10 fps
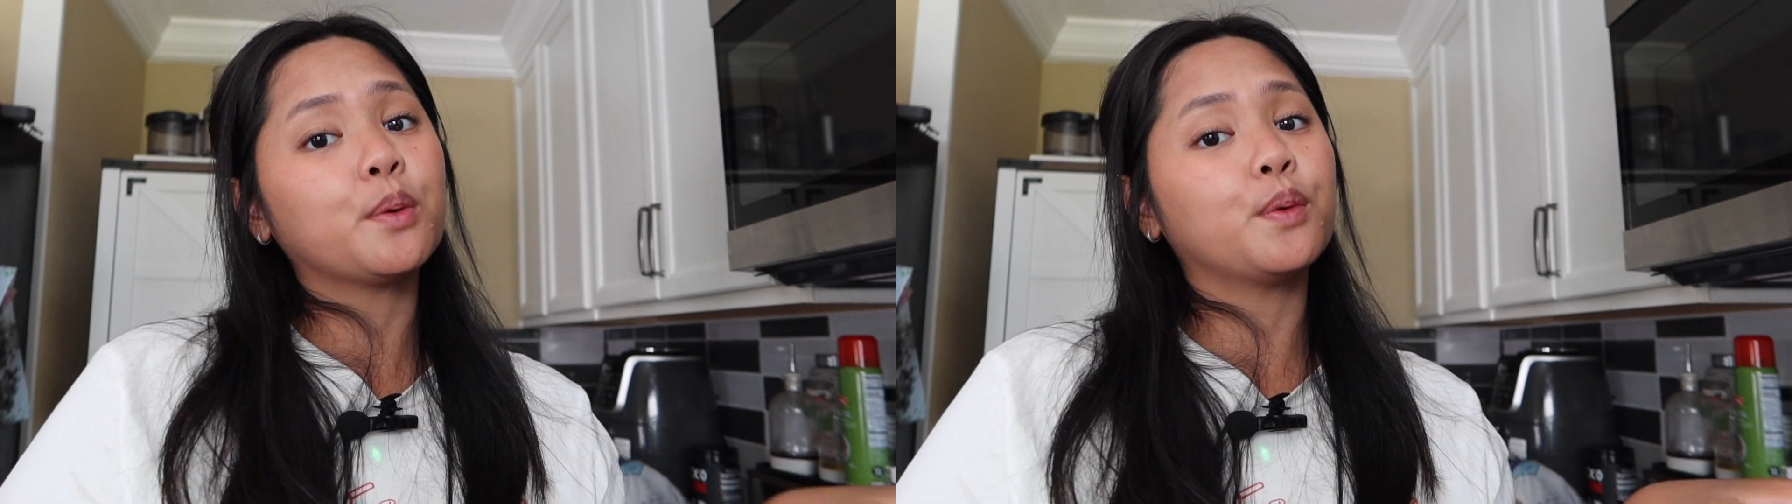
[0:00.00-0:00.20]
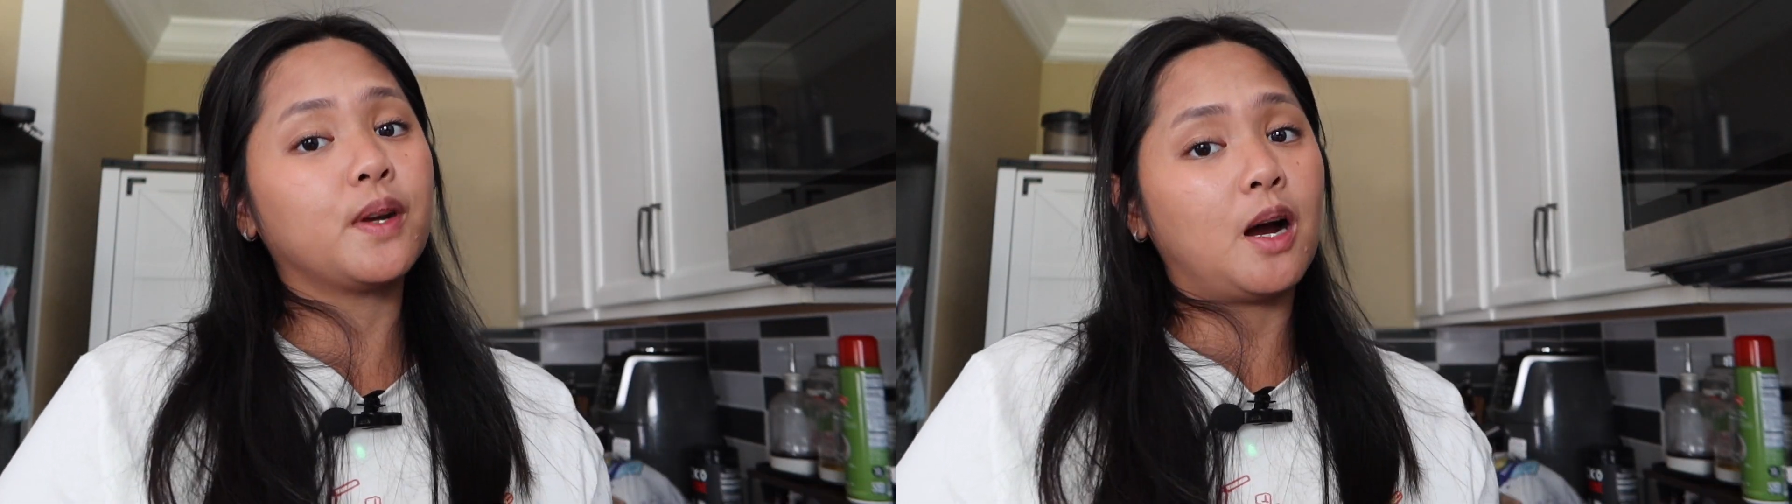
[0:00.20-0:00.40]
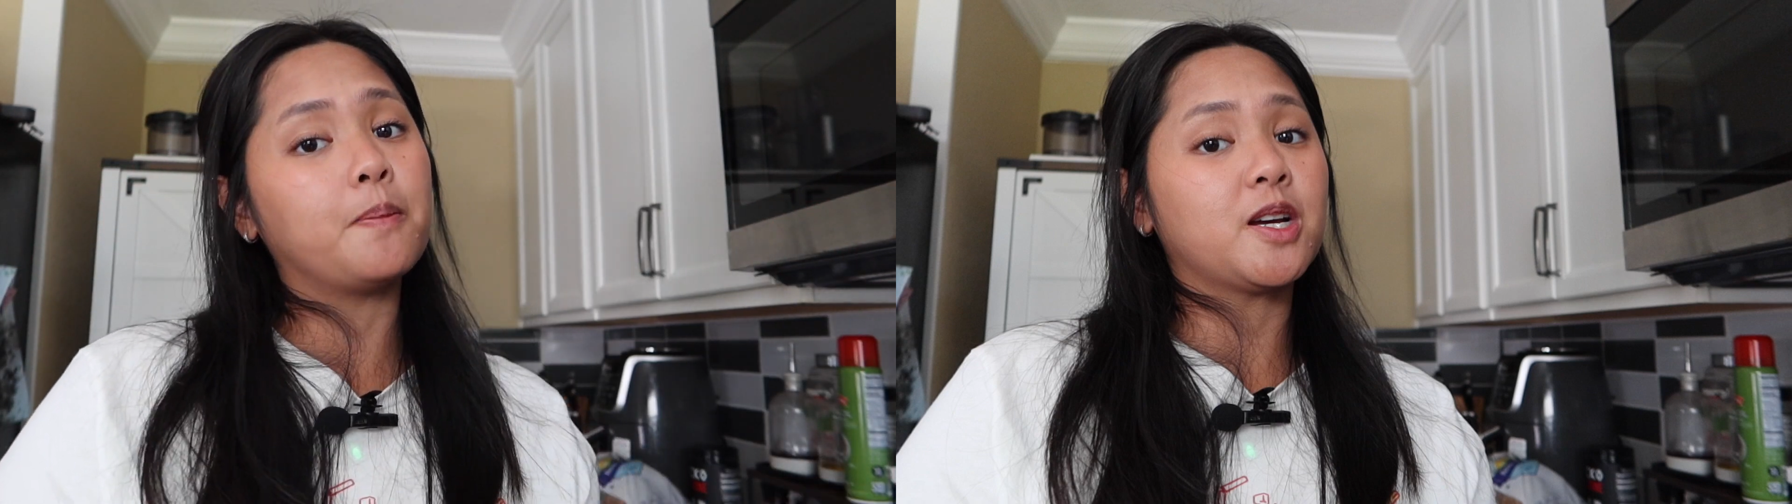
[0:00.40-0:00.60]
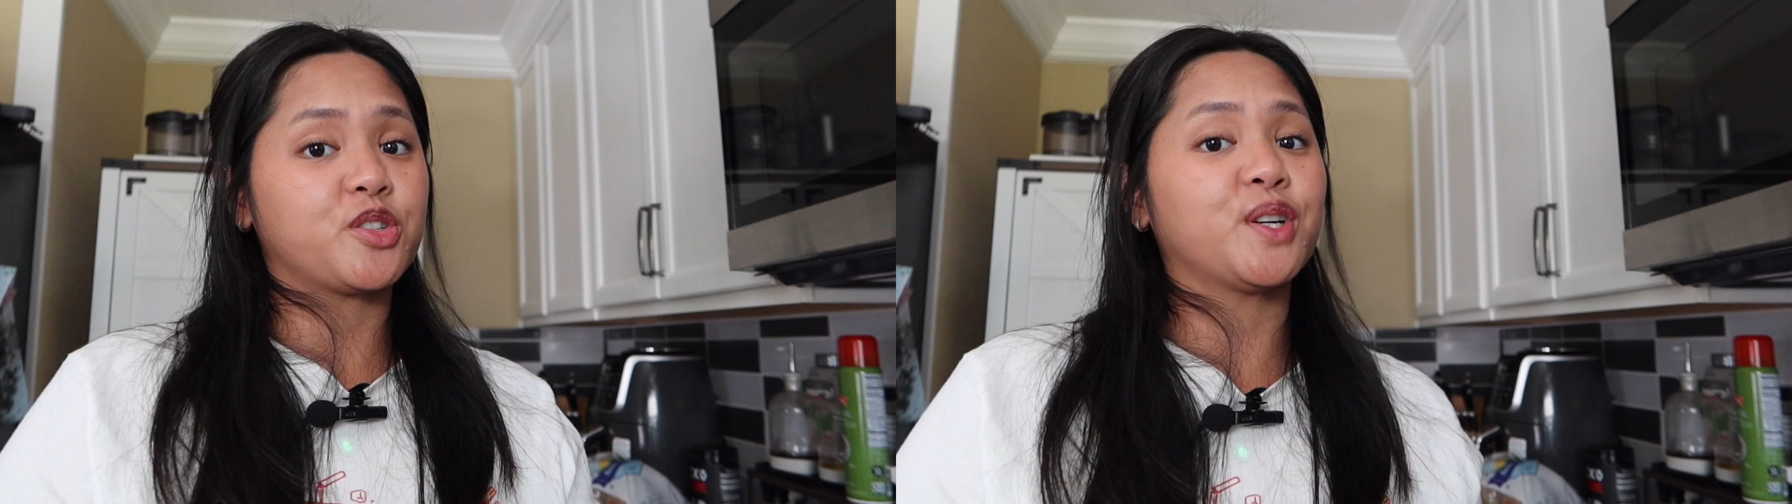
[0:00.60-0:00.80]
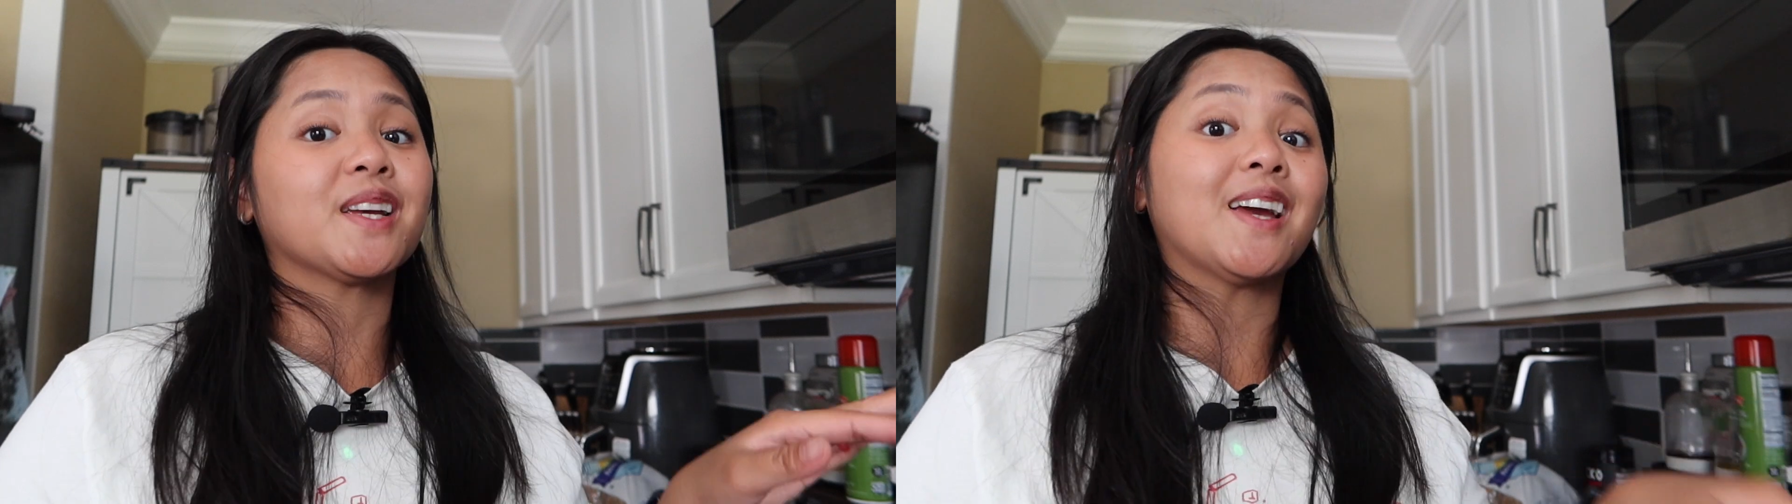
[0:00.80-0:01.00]
without
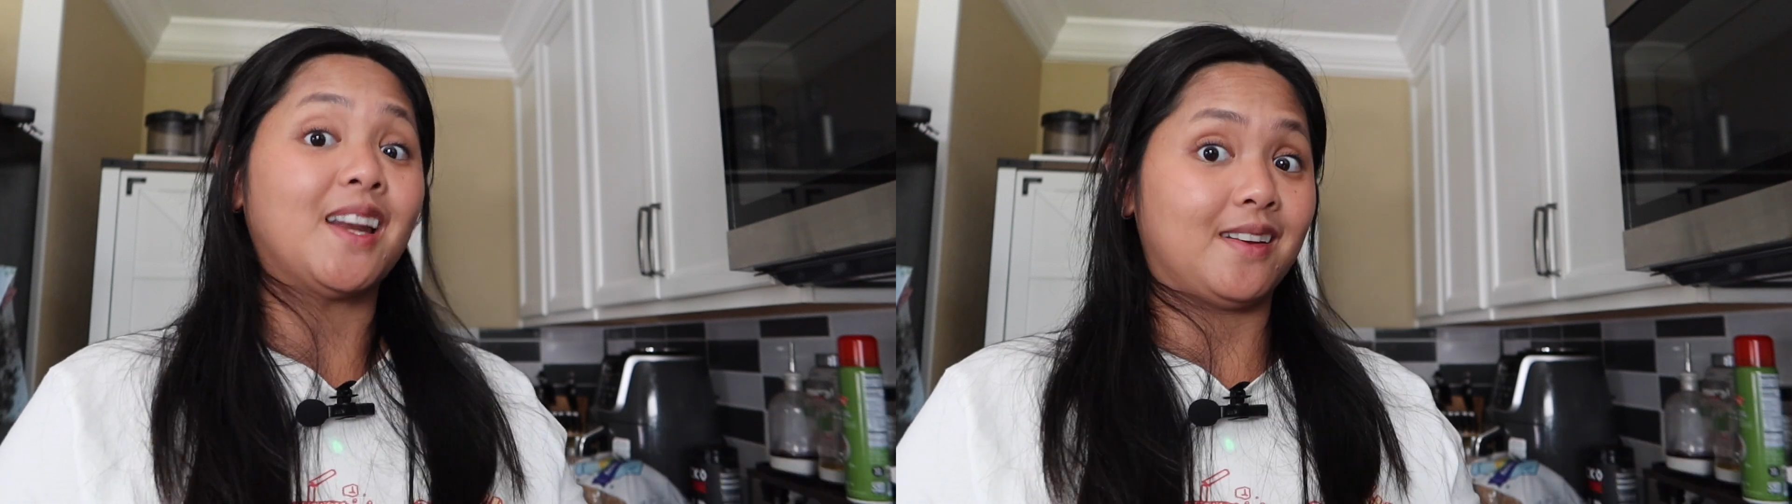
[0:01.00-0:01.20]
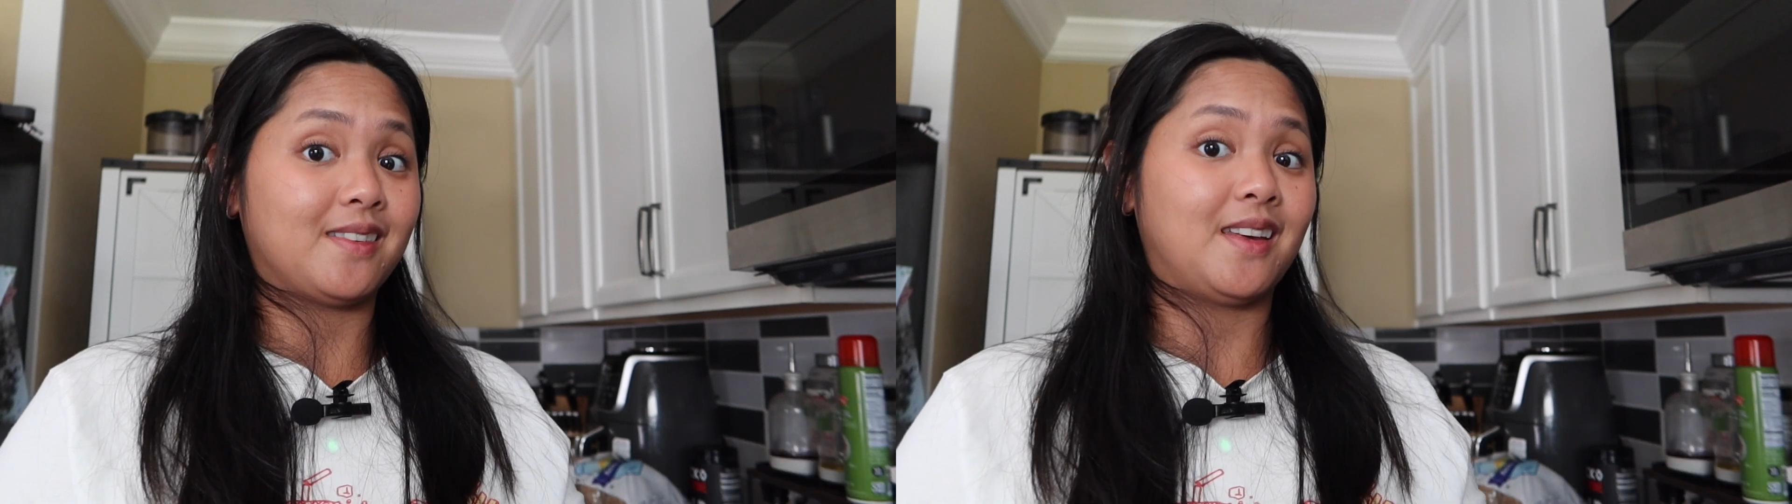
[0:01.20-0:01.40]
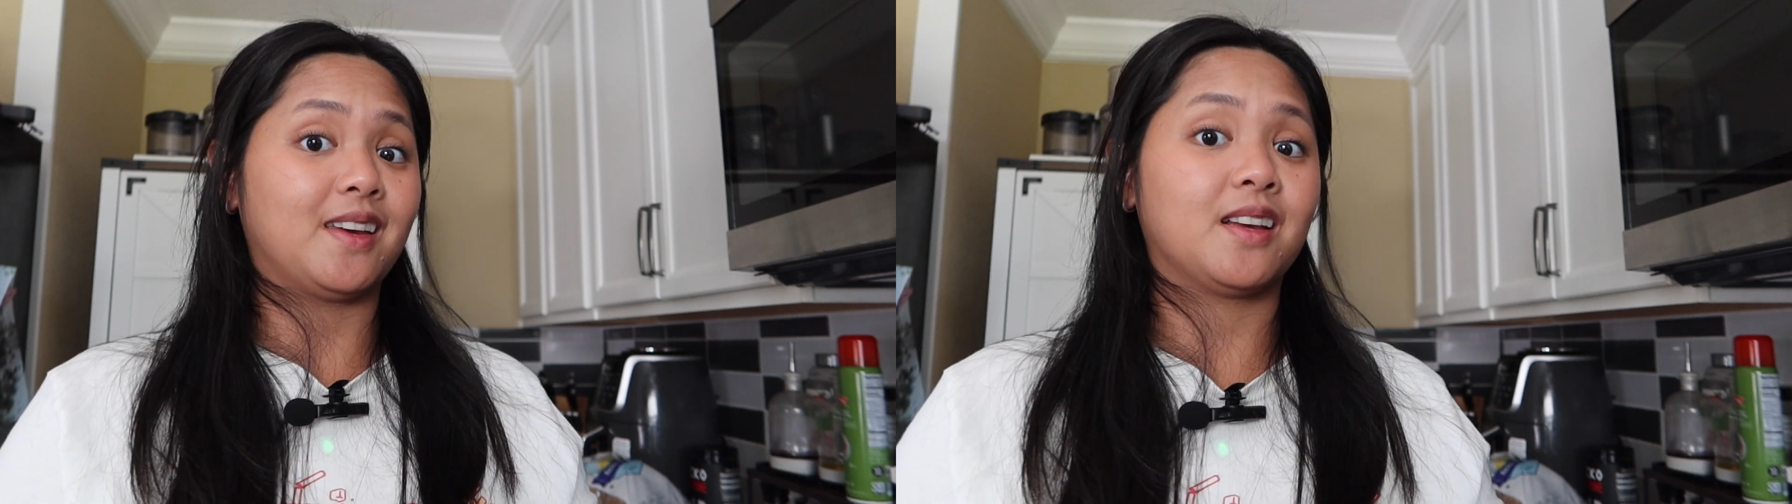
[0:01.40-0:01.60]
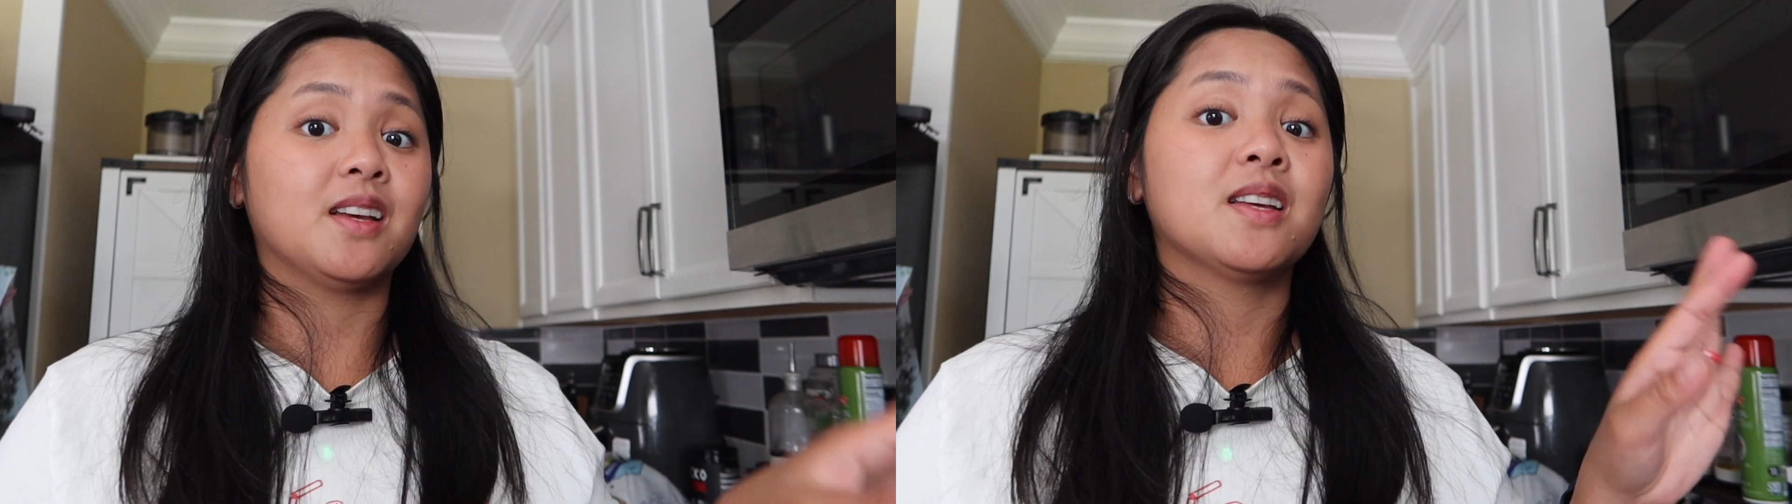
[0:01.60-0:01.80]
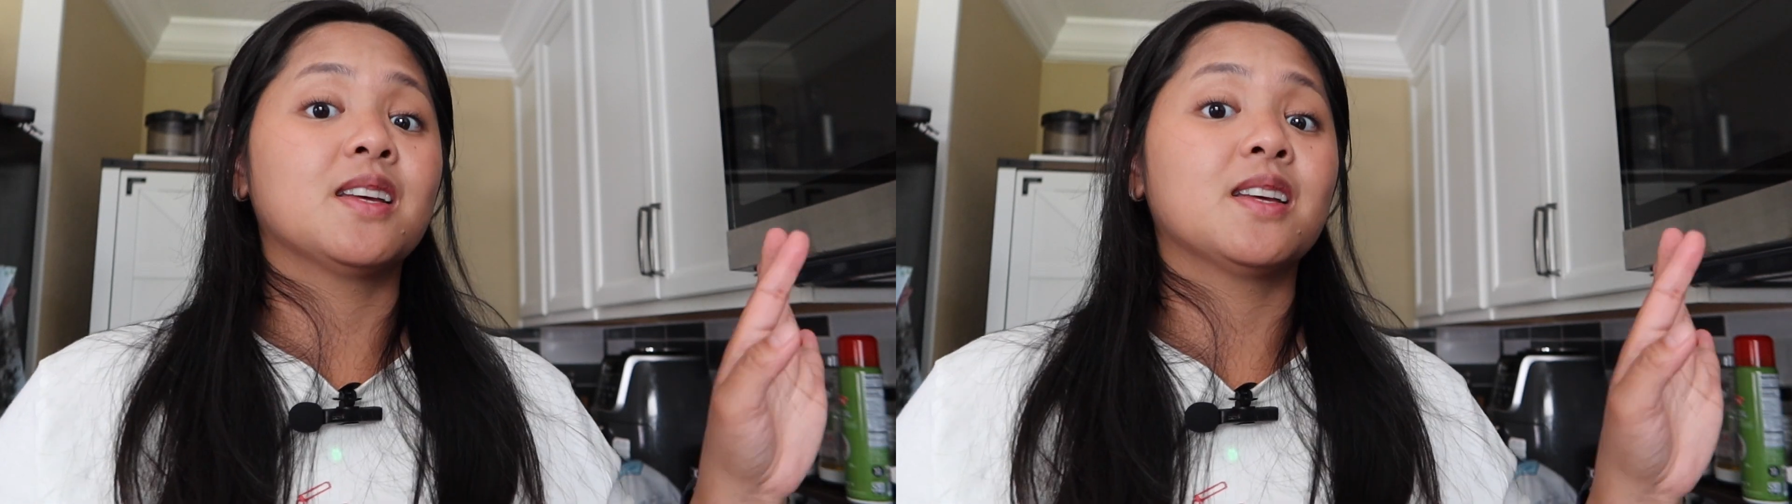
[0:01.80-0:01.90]
measuring anything.